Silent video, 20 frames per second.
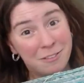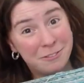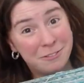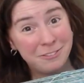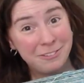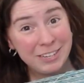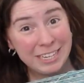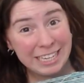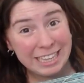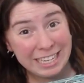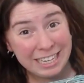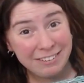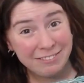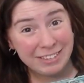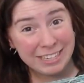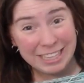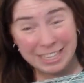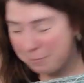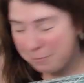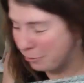really,
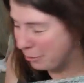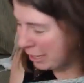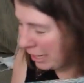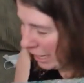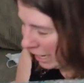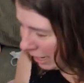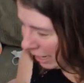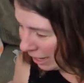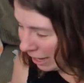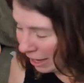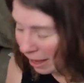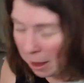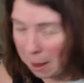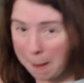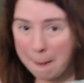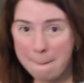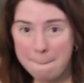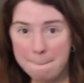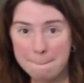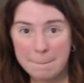really pretty.
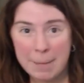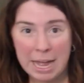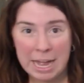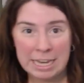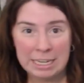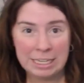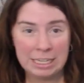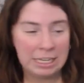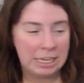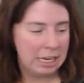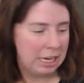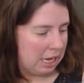But